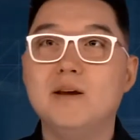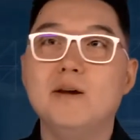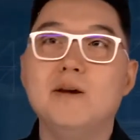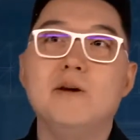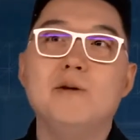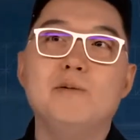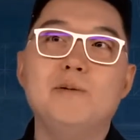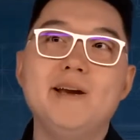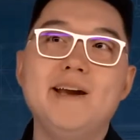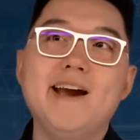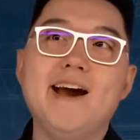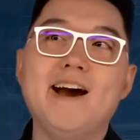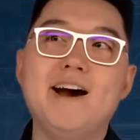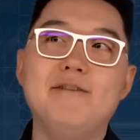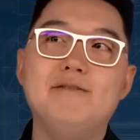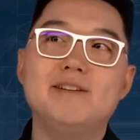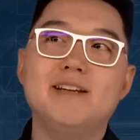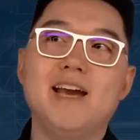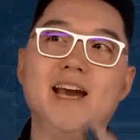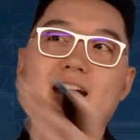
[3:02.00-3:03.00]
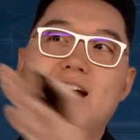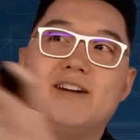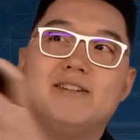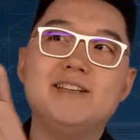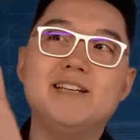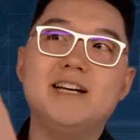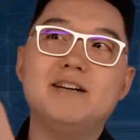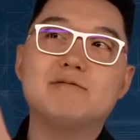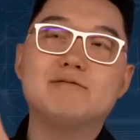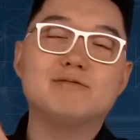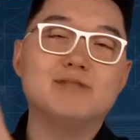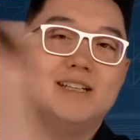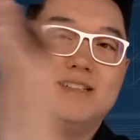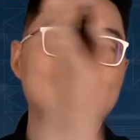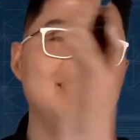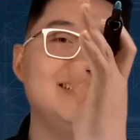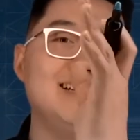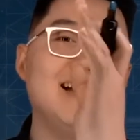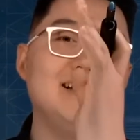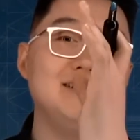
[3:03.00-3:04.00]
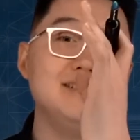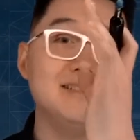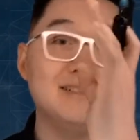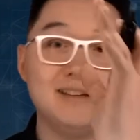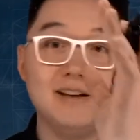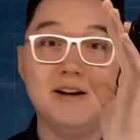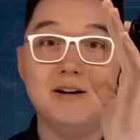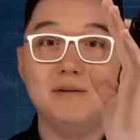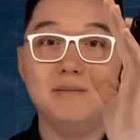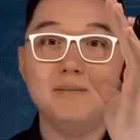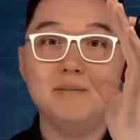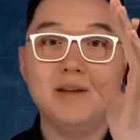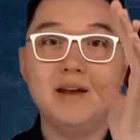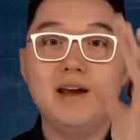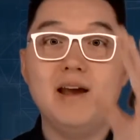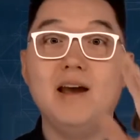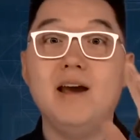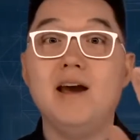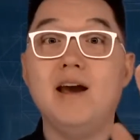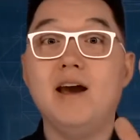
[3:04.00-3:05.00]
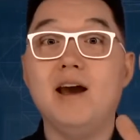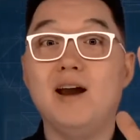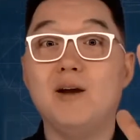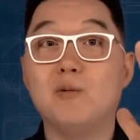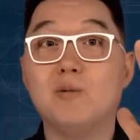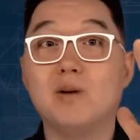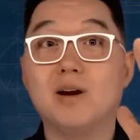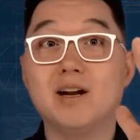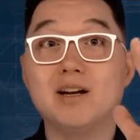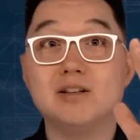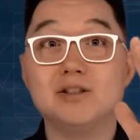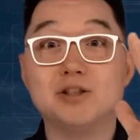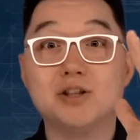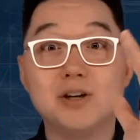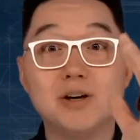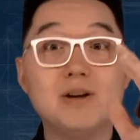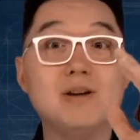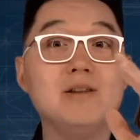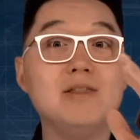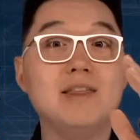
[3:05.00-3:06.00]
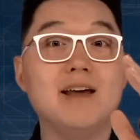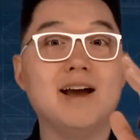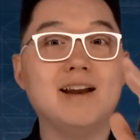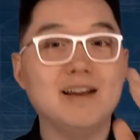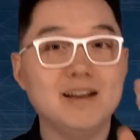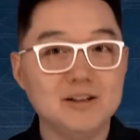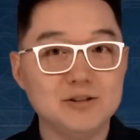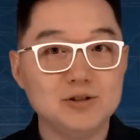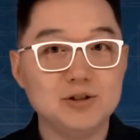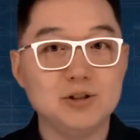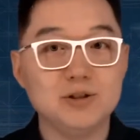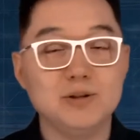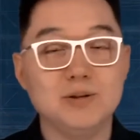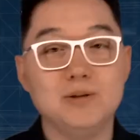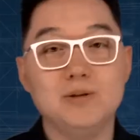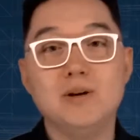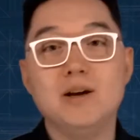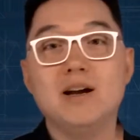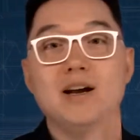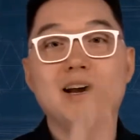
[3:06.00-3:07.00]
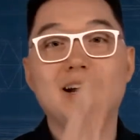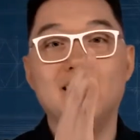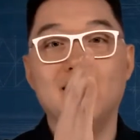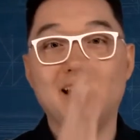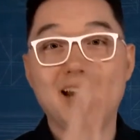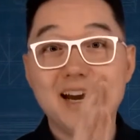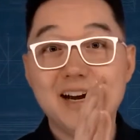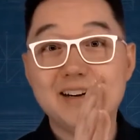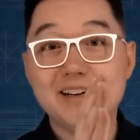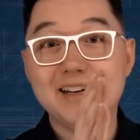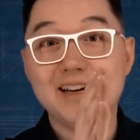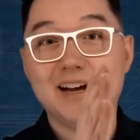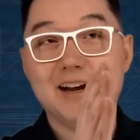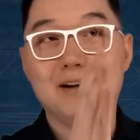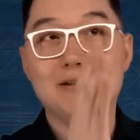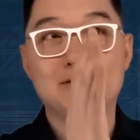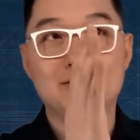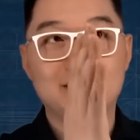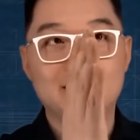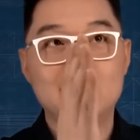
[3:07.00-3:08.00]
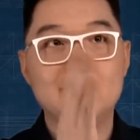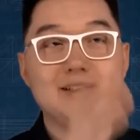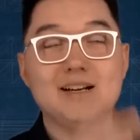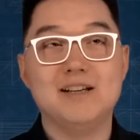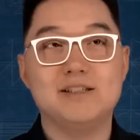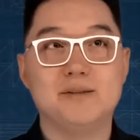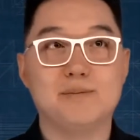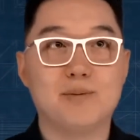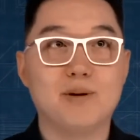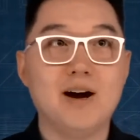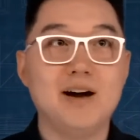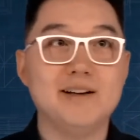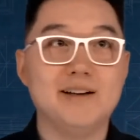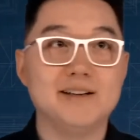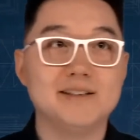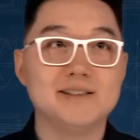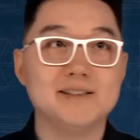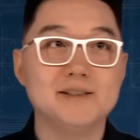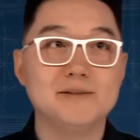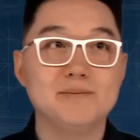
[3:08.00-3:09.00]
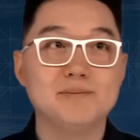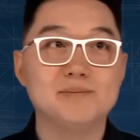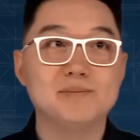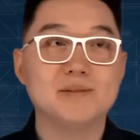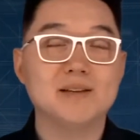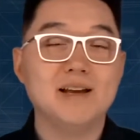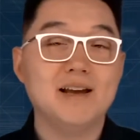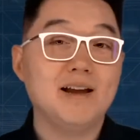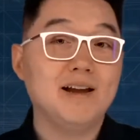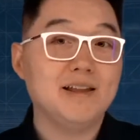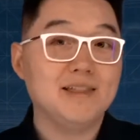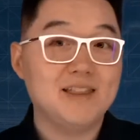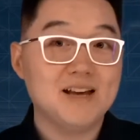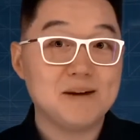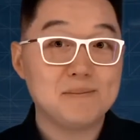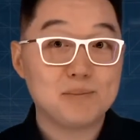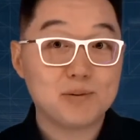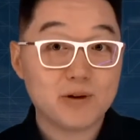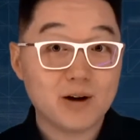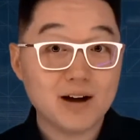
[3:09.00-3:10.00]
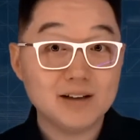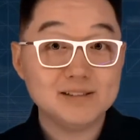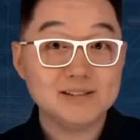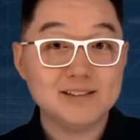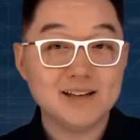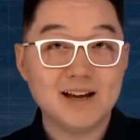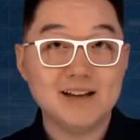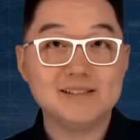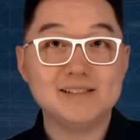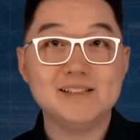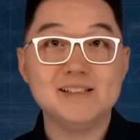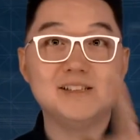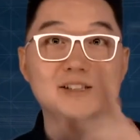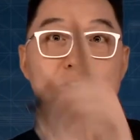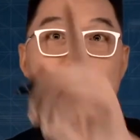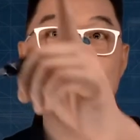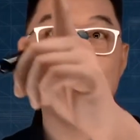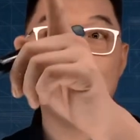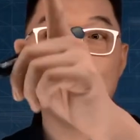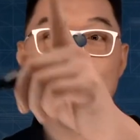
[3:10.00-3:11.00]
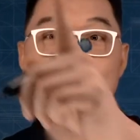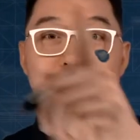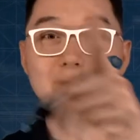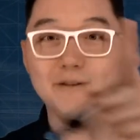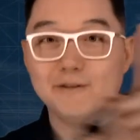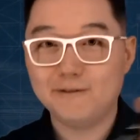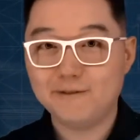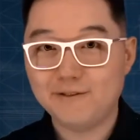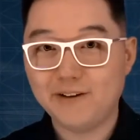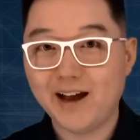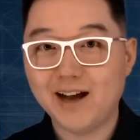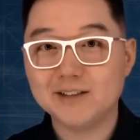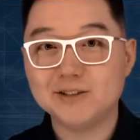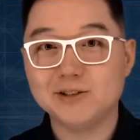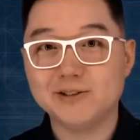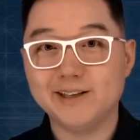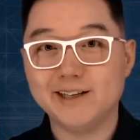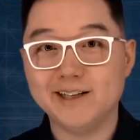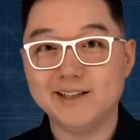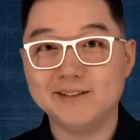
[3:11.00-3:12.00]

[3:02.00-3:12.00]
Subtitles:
We have an area written as a sum, and we're going to turn that into an area written as a product. That process is called factoring.